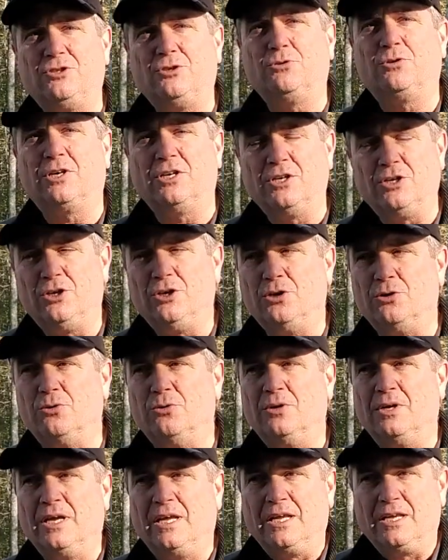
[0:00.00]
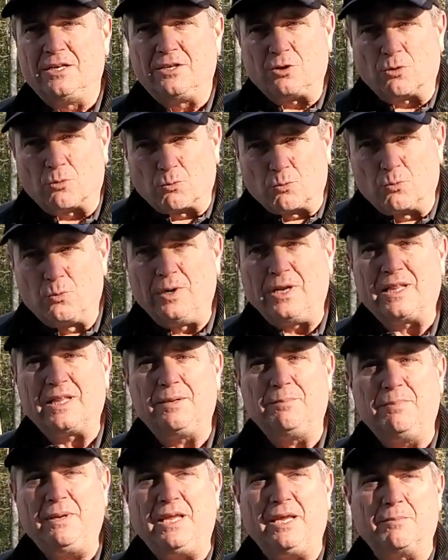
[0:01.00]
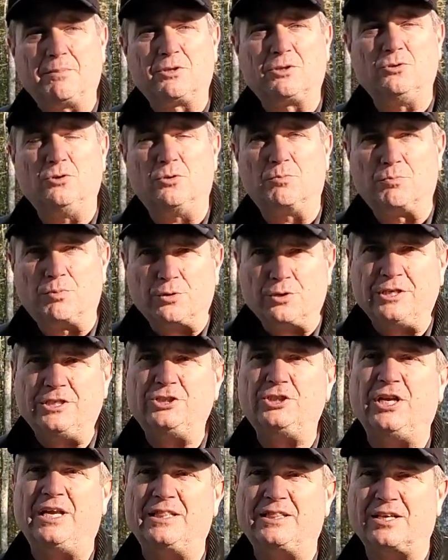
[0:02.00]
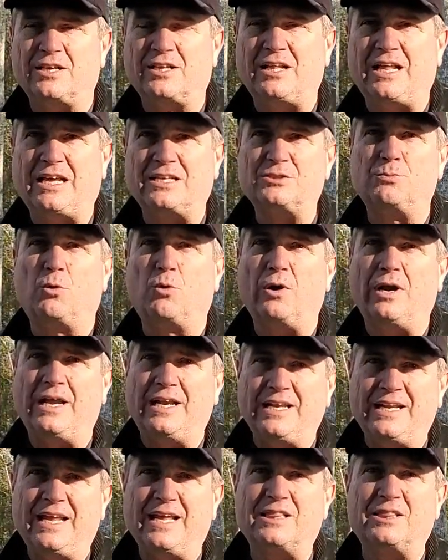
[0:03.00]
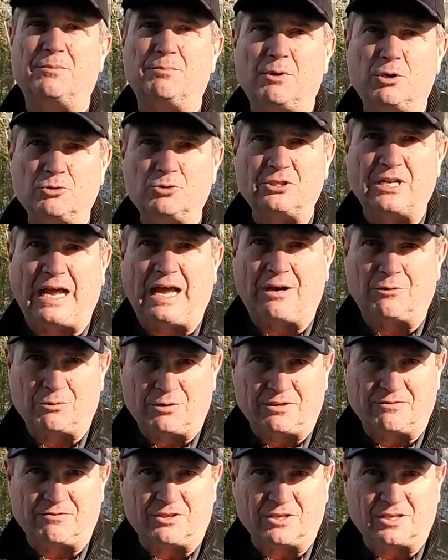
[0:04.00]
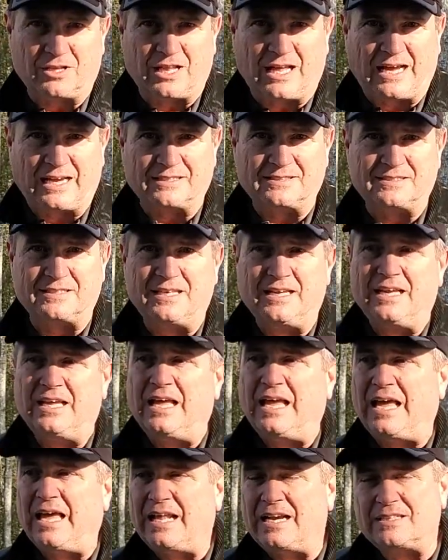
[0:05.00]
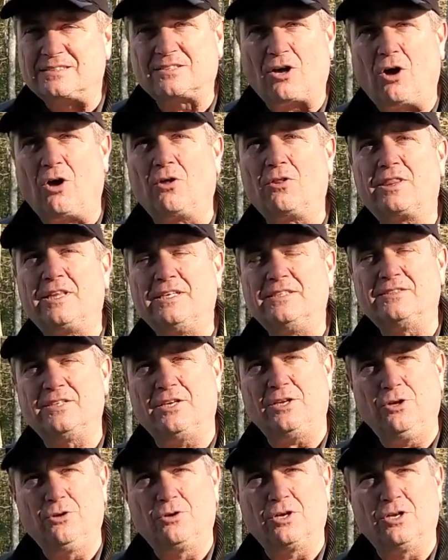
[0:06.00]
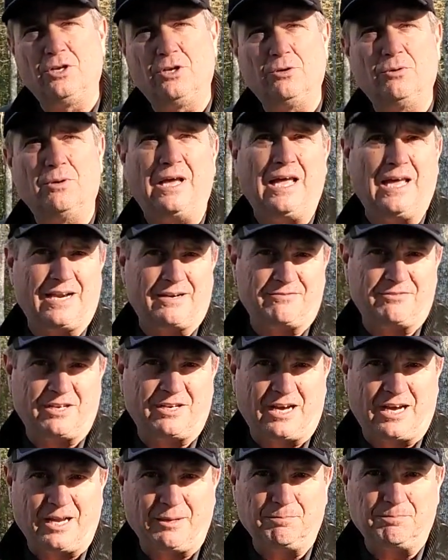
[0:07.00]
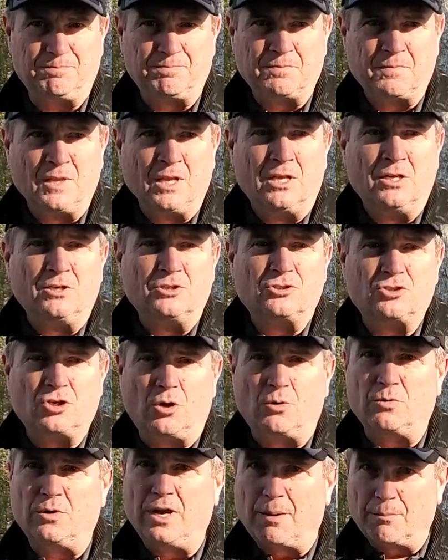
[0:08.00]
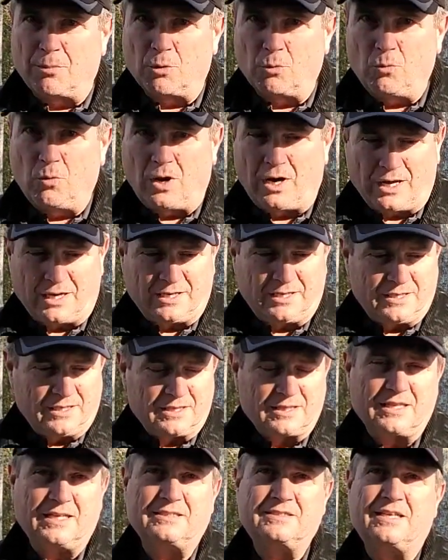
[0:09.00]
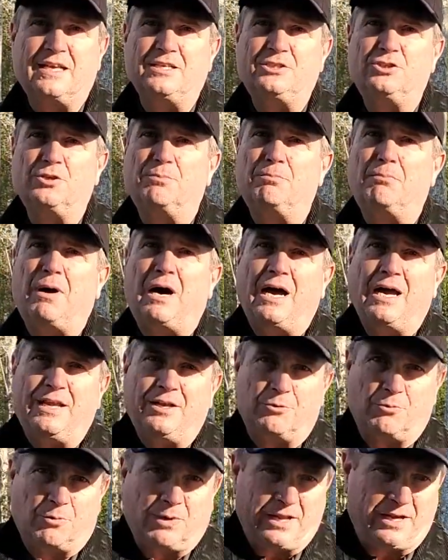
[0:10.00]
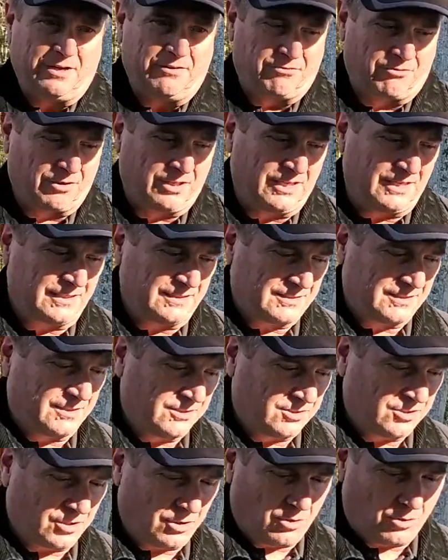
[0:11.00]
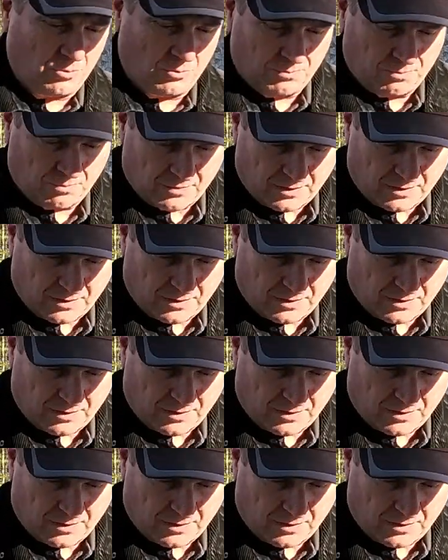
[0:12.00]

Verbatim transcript: you can do to really be able to appreciate the class more and get the most out of the class. And it's all things that you can do ahead of time. So number one, let's get your mind ready for this. So